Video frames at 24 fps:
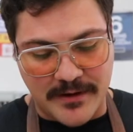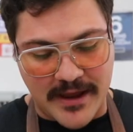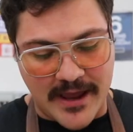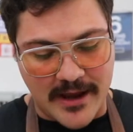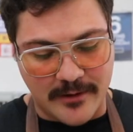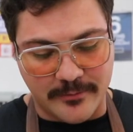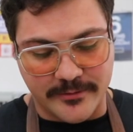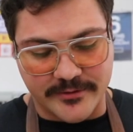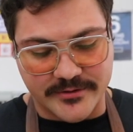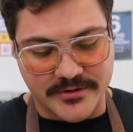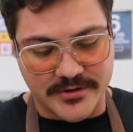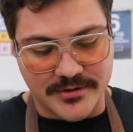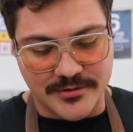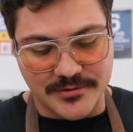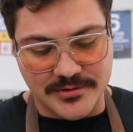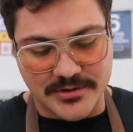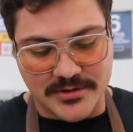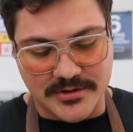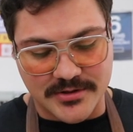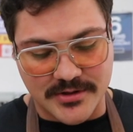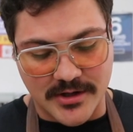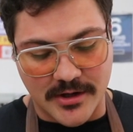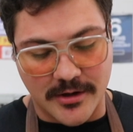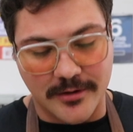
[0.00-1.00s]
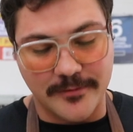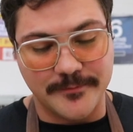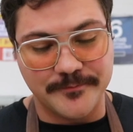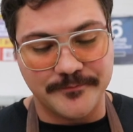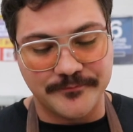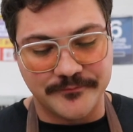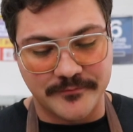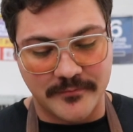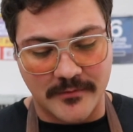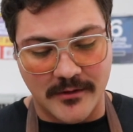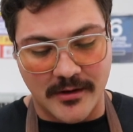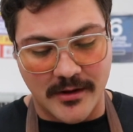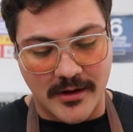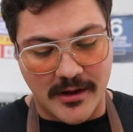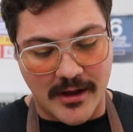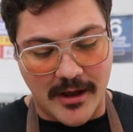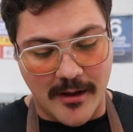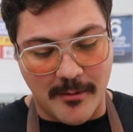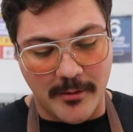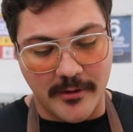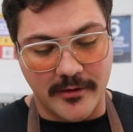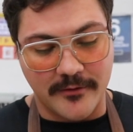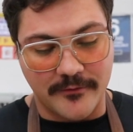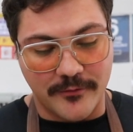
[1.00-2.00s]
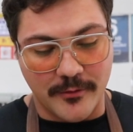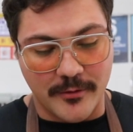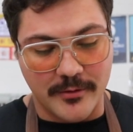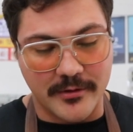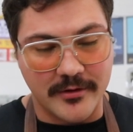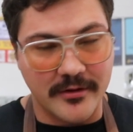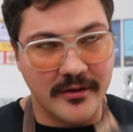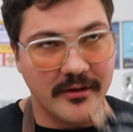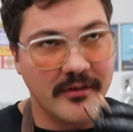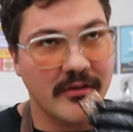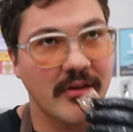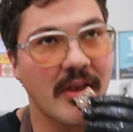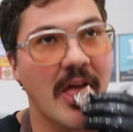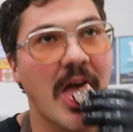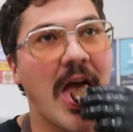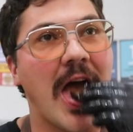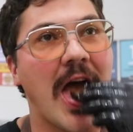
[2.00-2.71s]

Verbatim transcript: packed with juice. So I'm looking forward to this.